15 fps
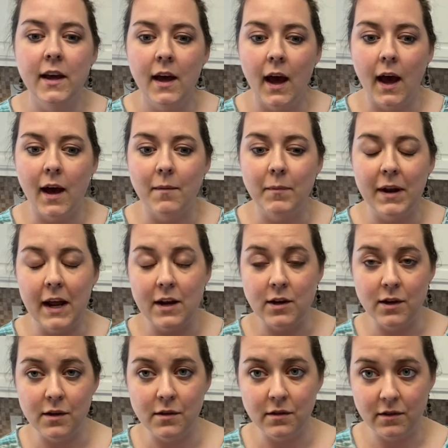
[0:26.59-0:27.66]
but I
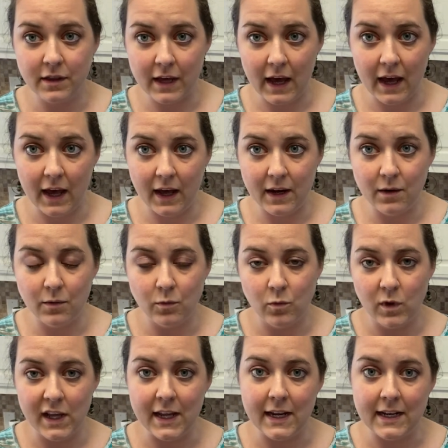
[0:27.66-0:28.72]
knew that we